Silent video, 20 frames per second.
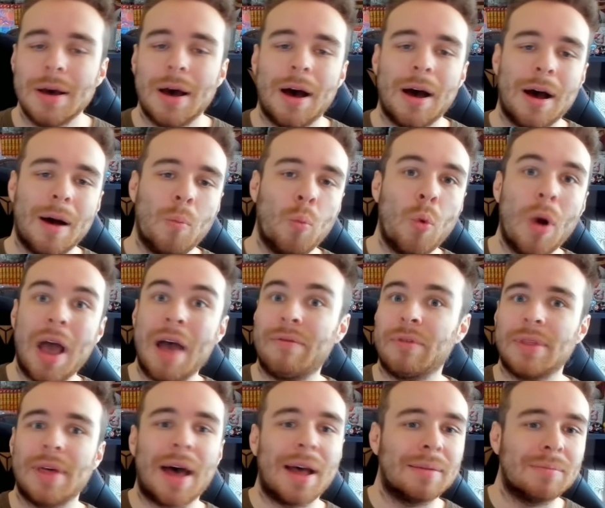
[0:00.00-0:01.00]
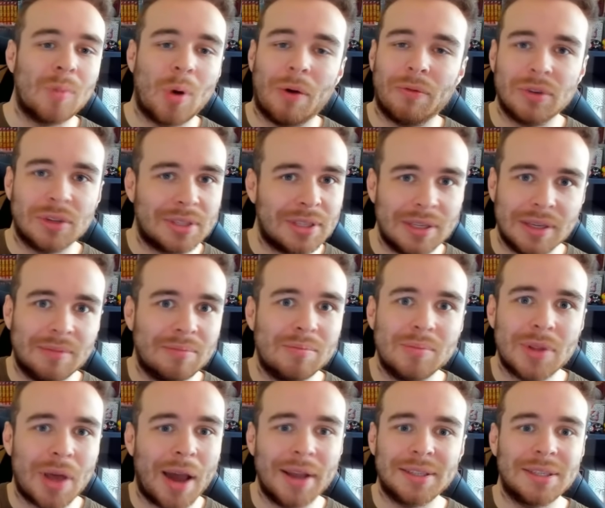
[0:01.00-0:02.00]
Um, whatever that, obviously,
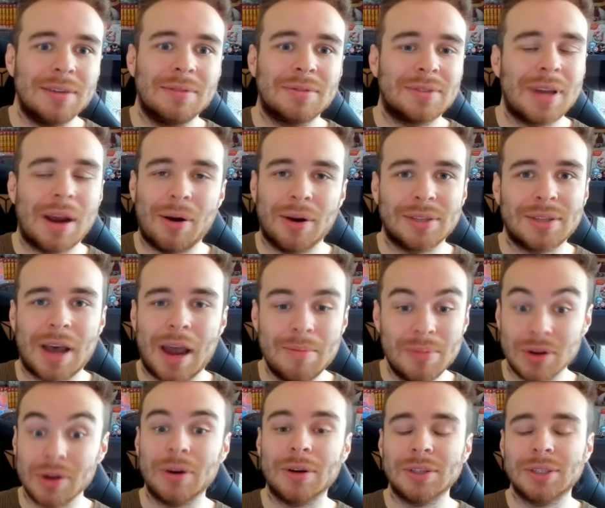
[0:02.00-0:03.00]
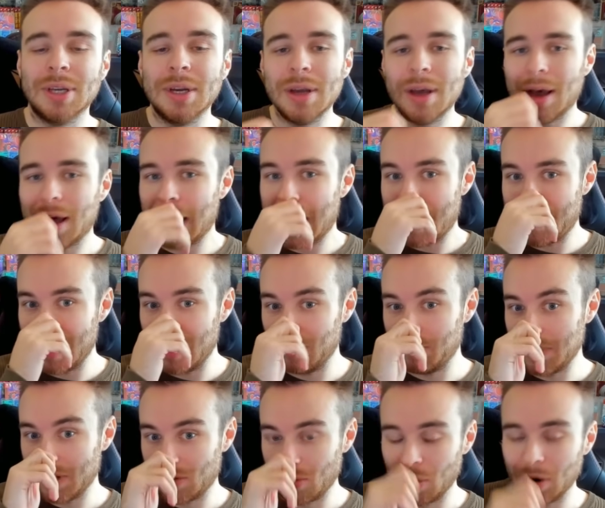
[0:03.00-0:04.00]
nineteenth Tera type does, um, it would
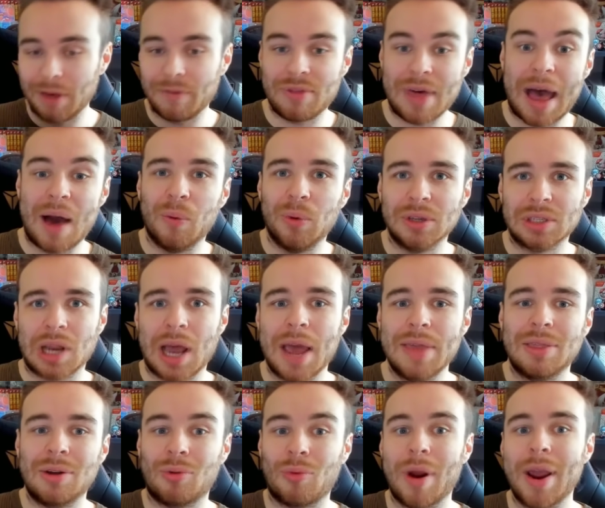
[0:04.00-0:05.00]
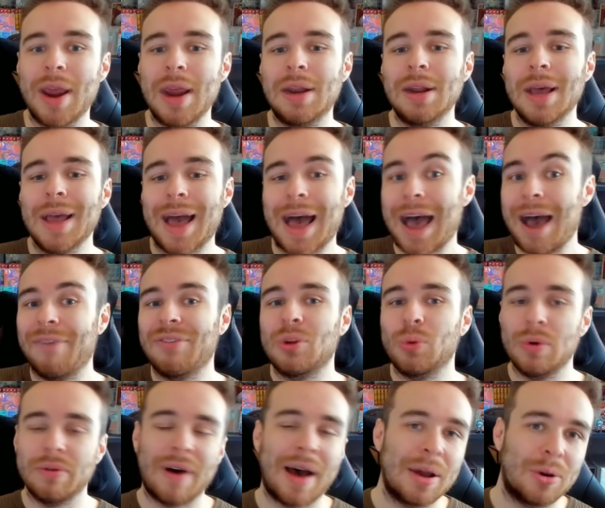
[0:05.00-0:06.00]
be cool if that was like the raid after
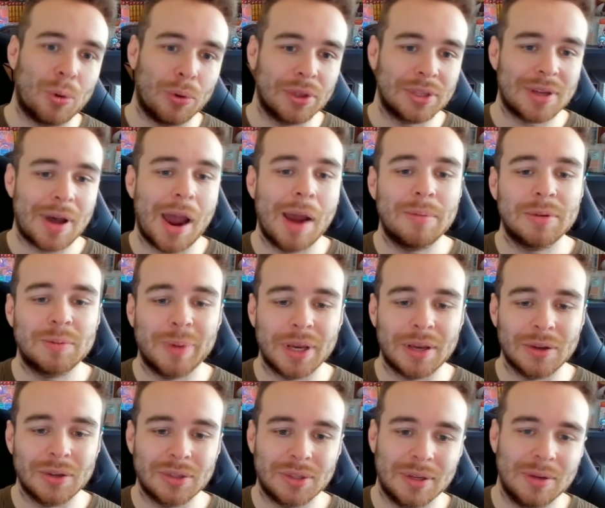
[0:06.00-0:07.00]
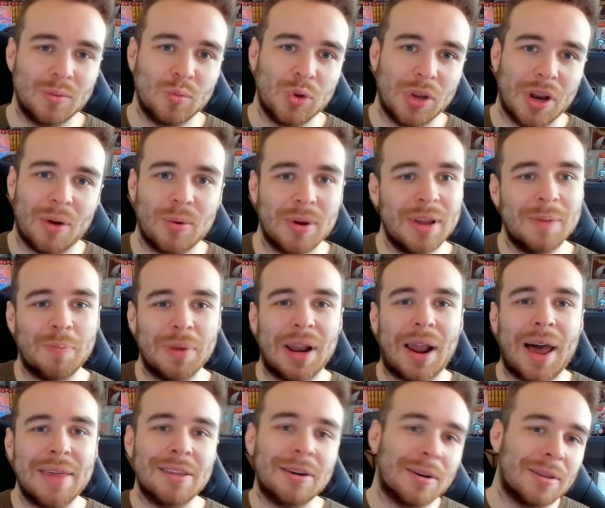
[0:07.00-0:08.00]
we've had all the types, because, you know, it'd be
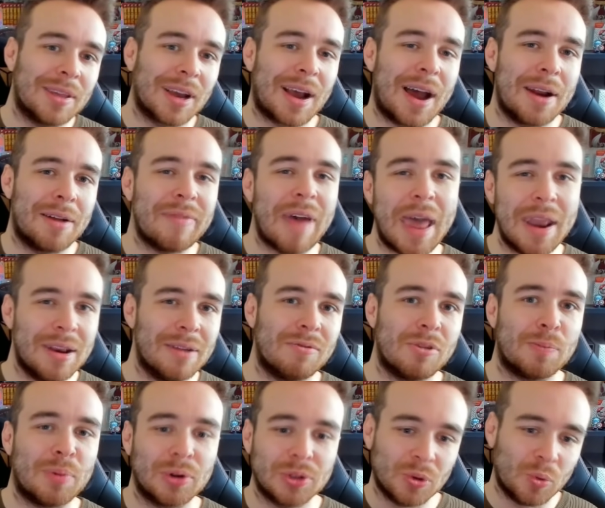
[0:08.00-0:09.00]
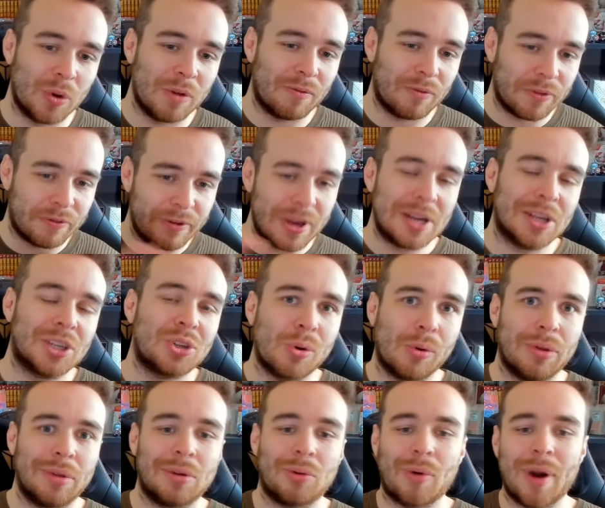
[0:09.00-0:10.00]
like the, the kind of end of the puzzle. We've finished all
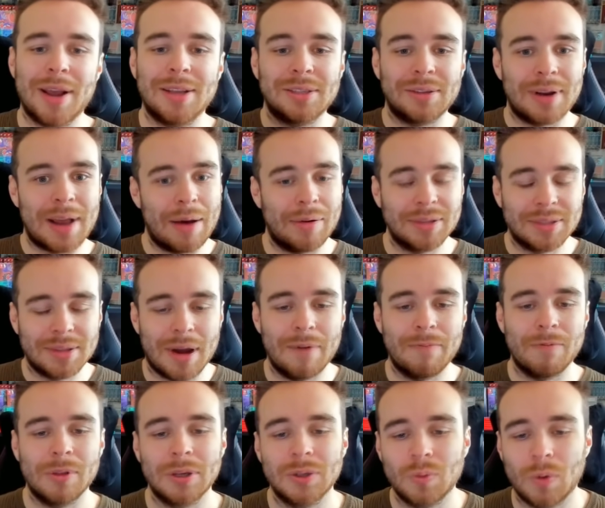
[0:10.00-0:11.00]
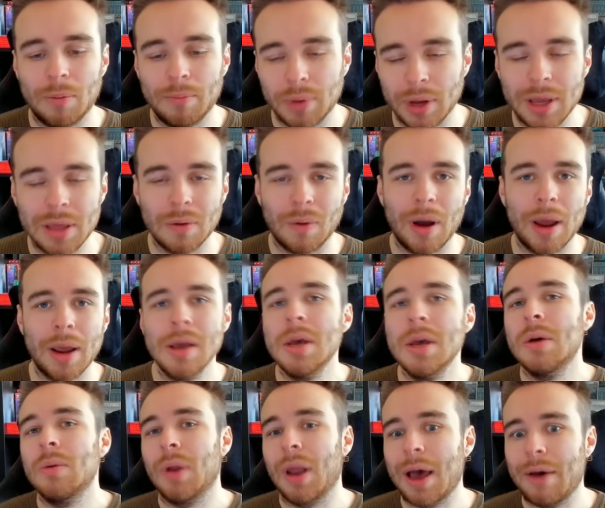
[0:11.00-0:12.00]
the other raids, so now it's time for this one. But either way,
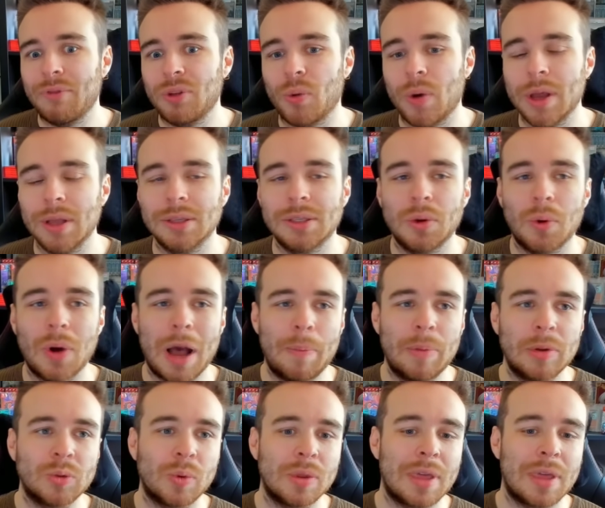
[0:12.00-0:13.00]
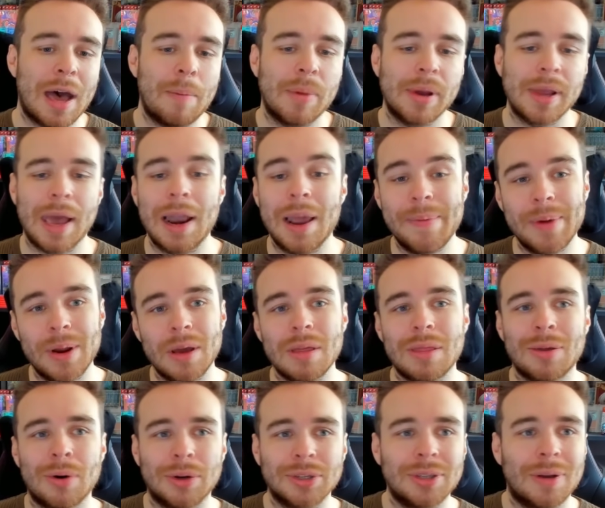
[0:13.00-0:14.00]
we'll have to wait and see what happens with that. But yeah, let me know your
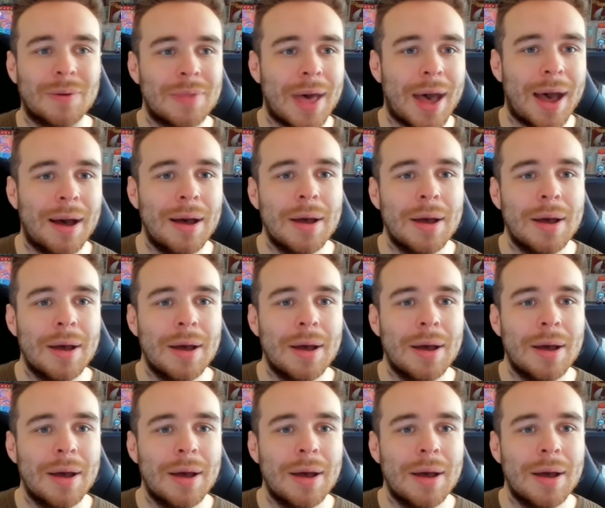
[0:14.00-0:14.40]
thoughts on that.